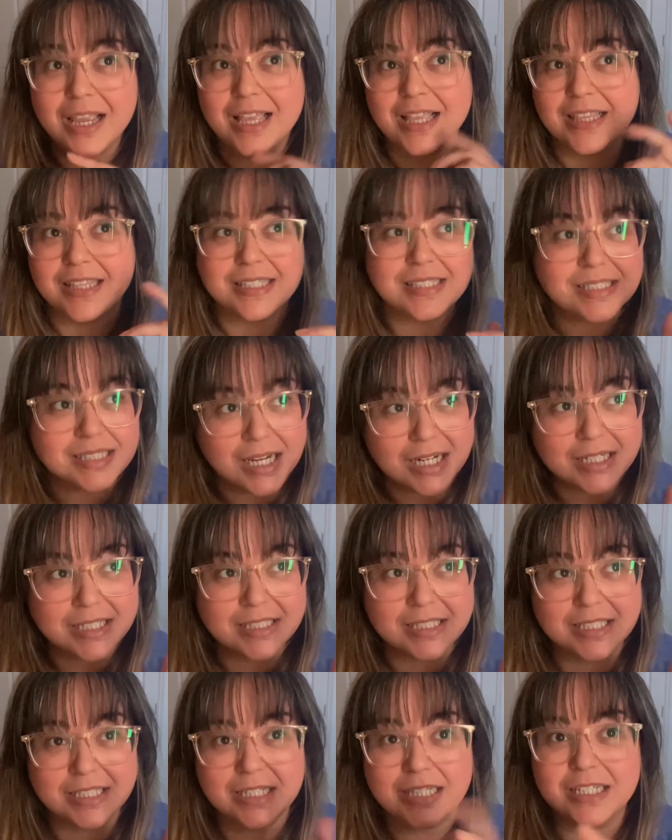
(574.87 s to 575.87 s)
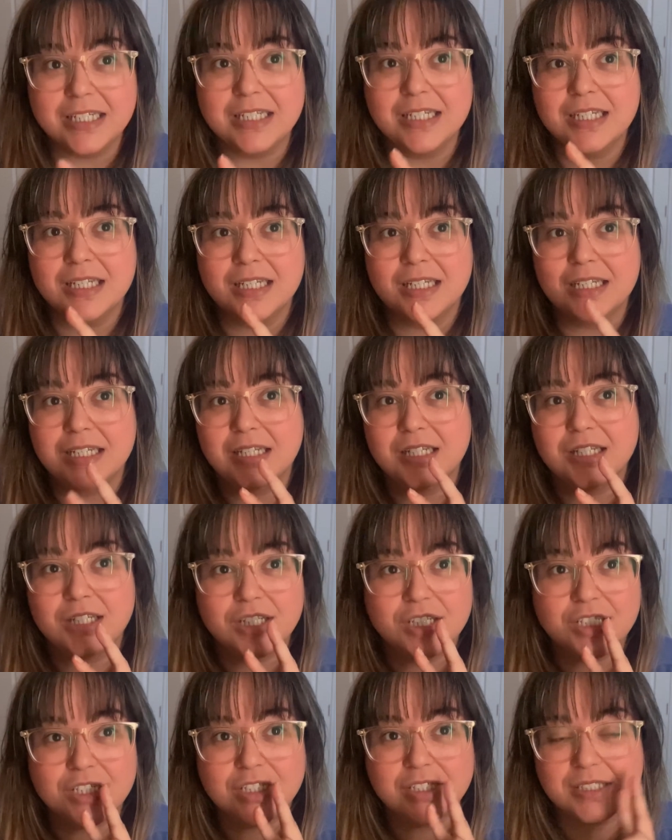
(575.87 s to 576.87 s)
Suddenly,
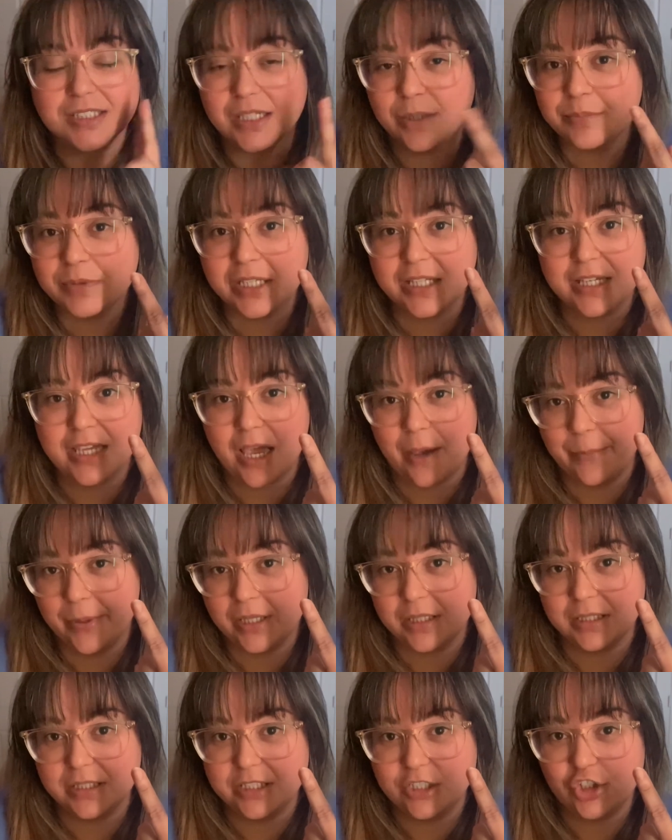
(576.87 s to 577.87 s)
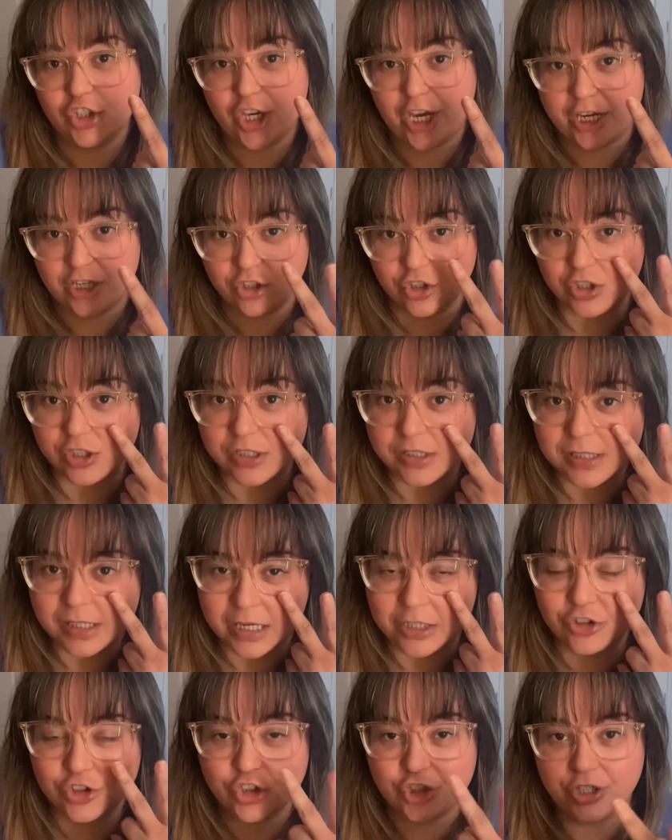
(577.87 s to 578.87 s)
something chemically changes
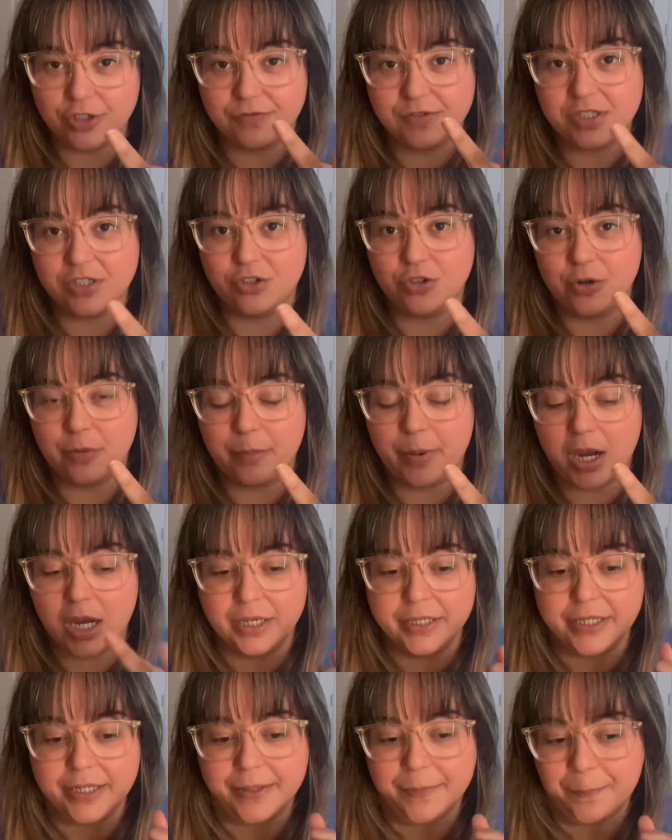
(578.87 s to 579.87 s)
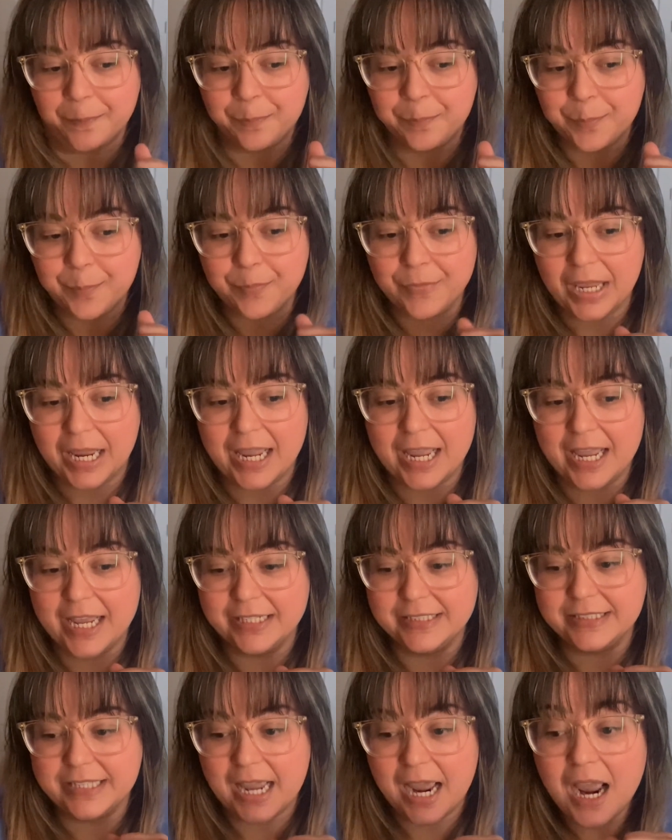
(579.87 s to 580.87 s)
and shifts in your body,
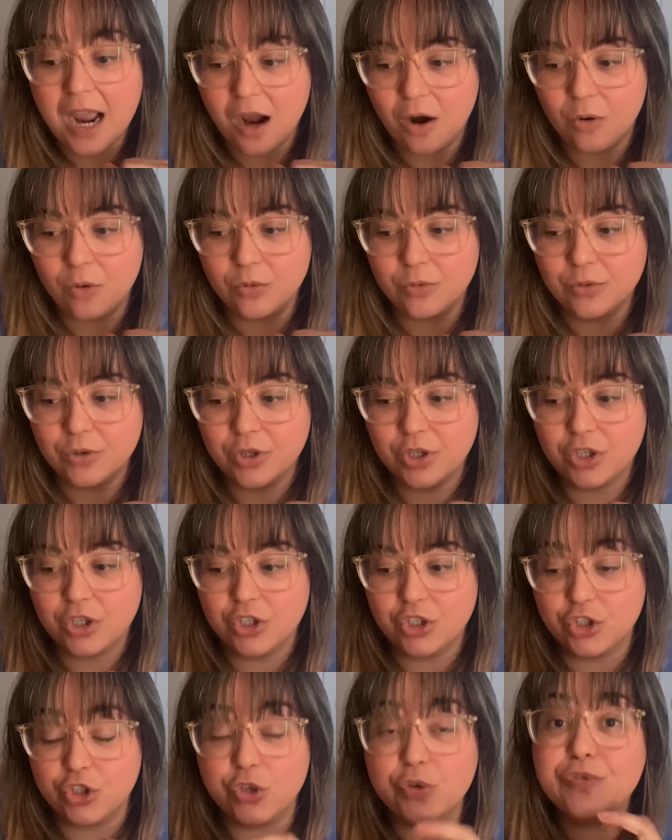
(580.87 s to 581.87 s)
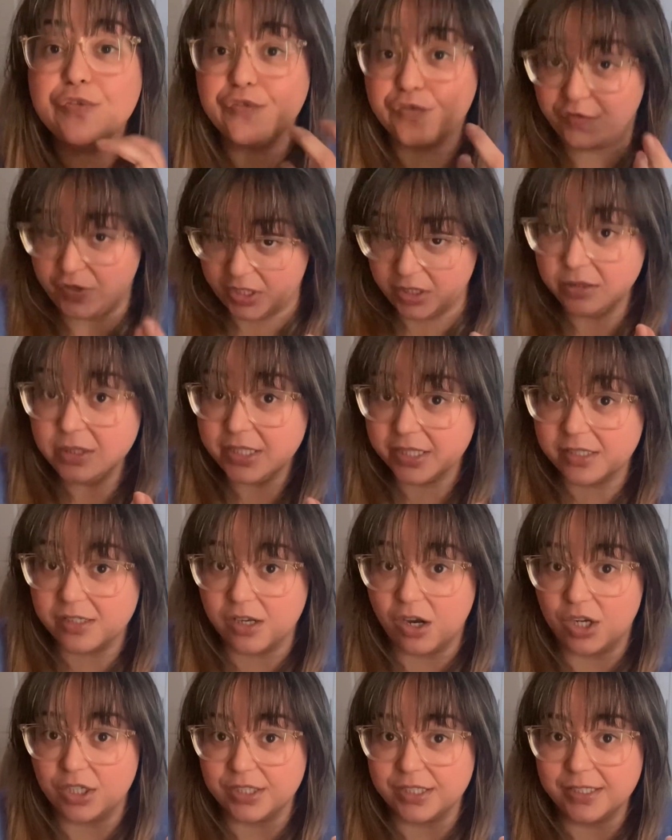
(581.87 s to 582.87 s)
and now you feel
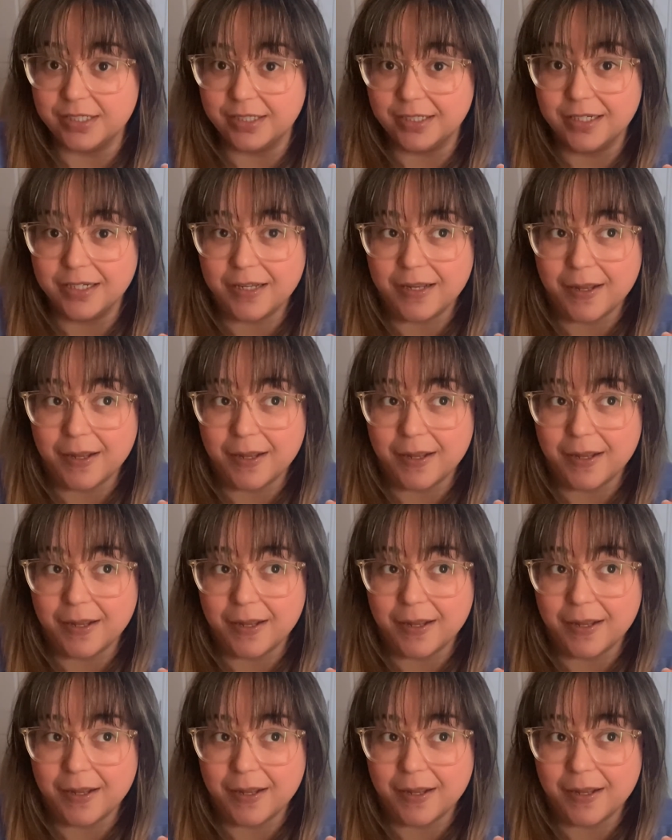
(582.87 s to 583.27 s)
exhausted,